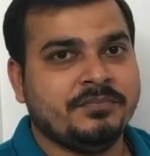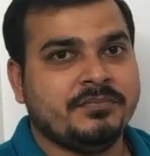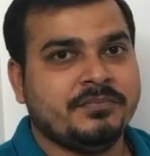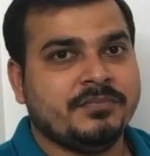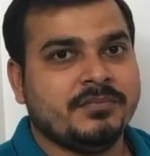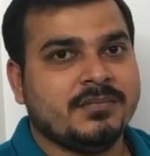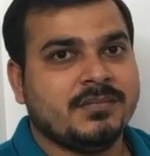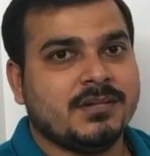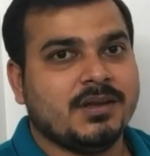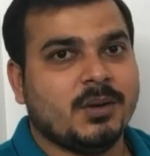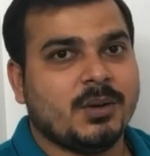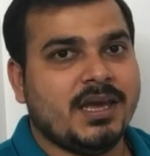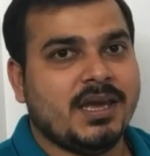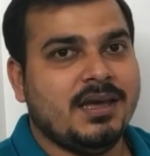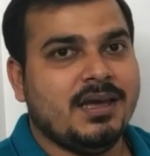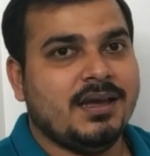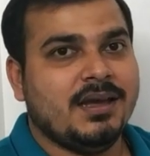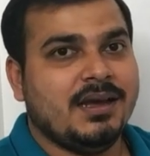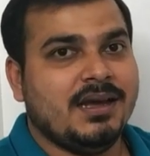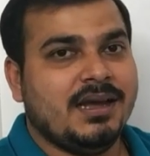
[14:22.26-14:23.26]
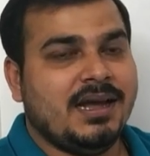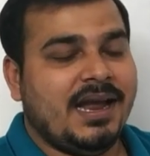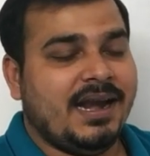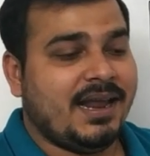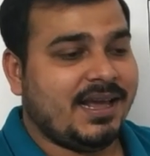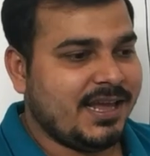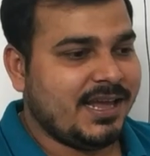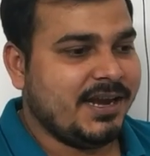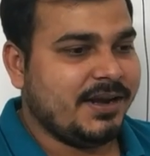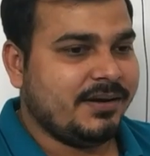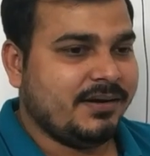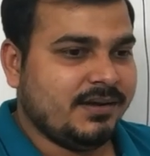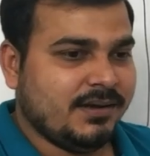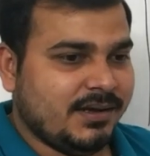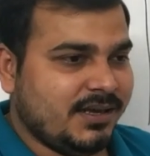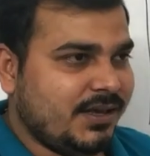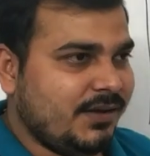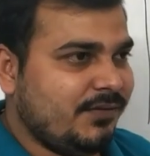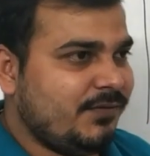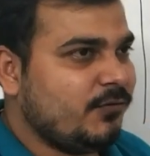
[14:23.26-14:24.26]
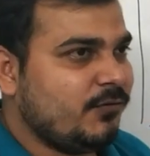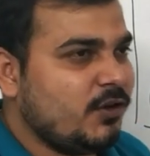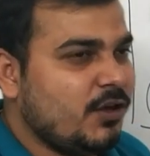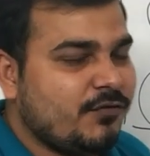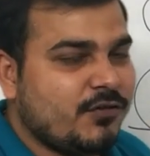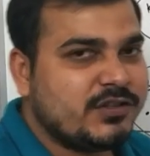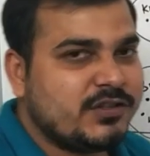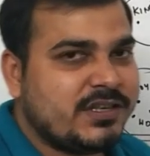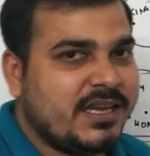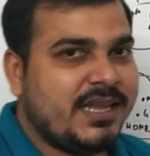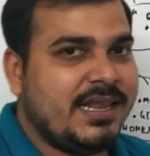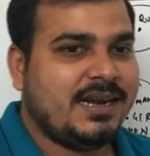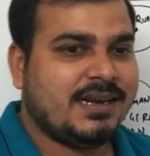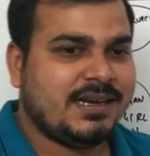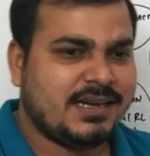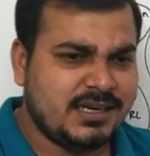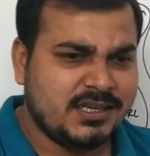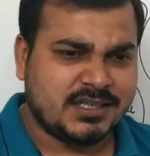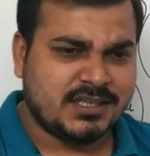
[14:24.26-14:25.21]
Okay, and again, if if you say that, Krish,